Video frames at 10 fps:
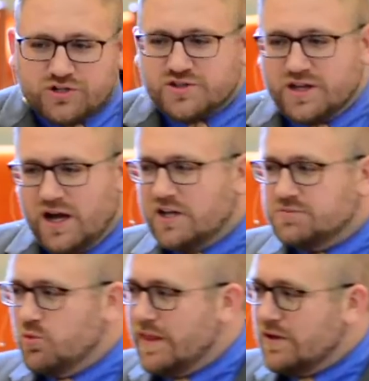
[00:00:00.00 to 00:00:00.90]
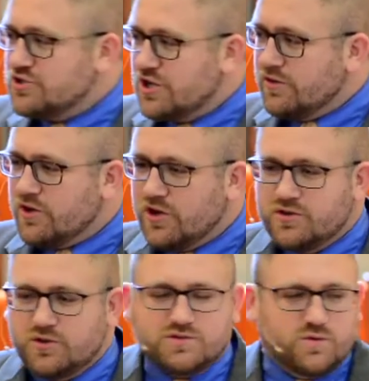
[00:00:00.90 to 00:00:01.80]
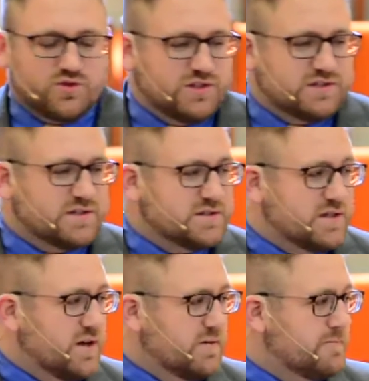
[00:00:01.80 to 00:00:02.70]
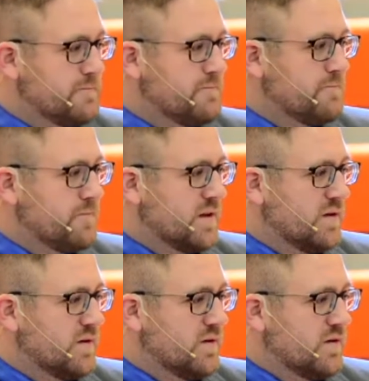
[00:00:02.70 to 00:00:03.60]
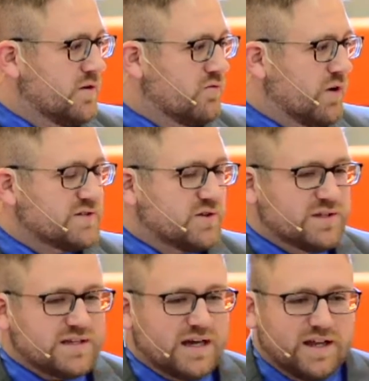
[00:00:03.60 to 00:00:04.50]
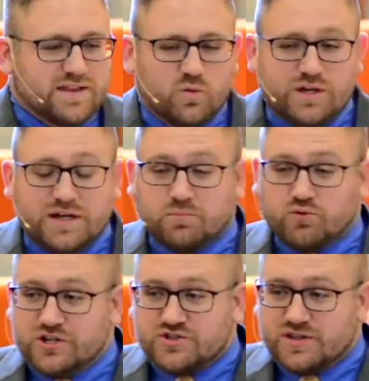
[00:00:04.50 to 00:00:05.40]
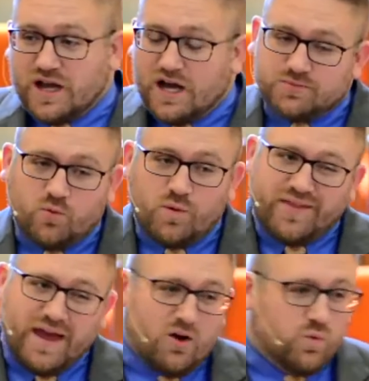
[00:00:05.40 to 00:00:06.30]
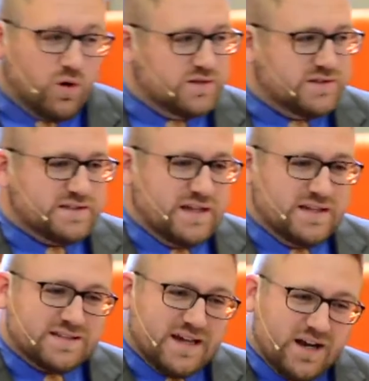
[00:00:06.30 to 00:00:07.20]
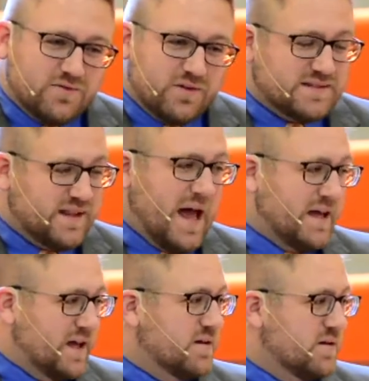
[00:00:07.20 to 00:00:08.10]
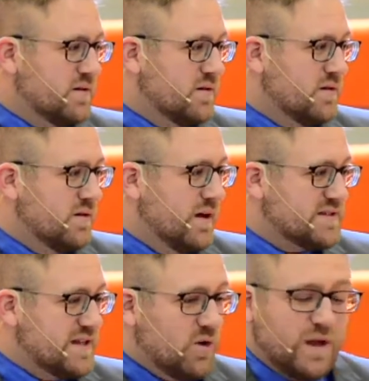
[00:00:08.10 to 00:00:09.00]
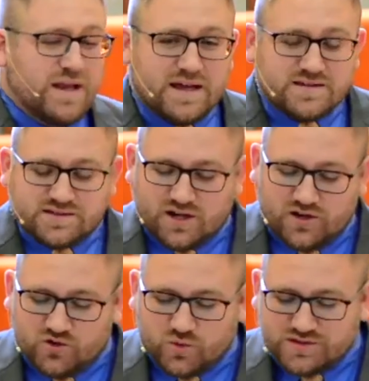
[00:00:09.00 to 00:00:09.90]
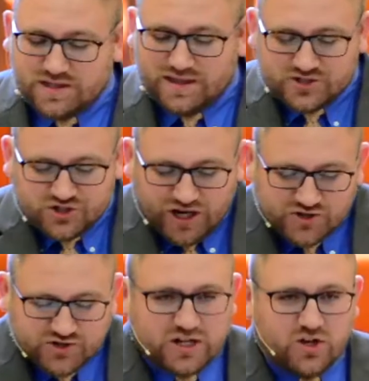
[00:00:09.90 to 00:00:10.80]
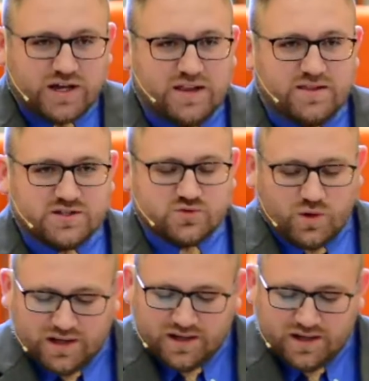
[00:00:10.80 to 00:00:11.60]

the gospel without sharing the good news of what Jesus has done. Right? So this idea that we can preach the gospel without words is, is kind of is lacking. It's not when necessary use words. Let's change it and look at it this way.